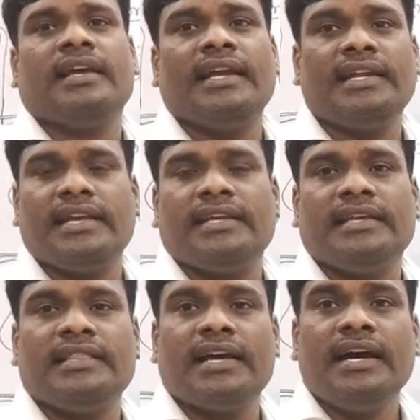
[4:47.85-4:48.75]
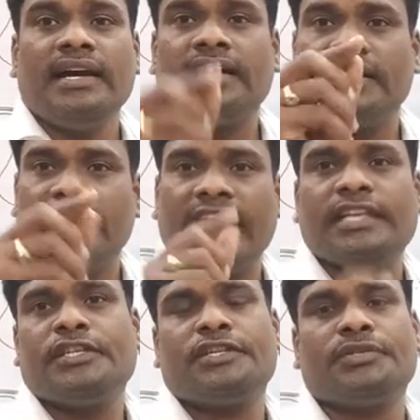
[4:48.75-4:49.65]
it is in the
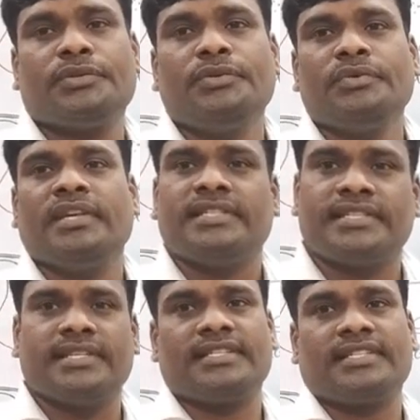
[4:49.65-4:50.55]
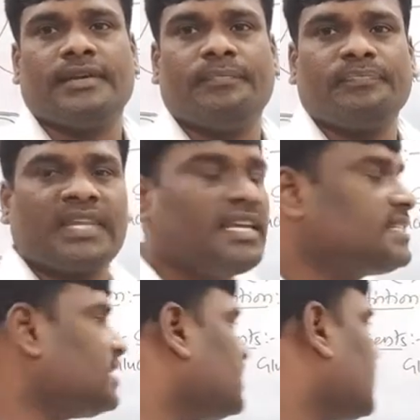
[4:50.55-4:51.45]
digestive system, isn't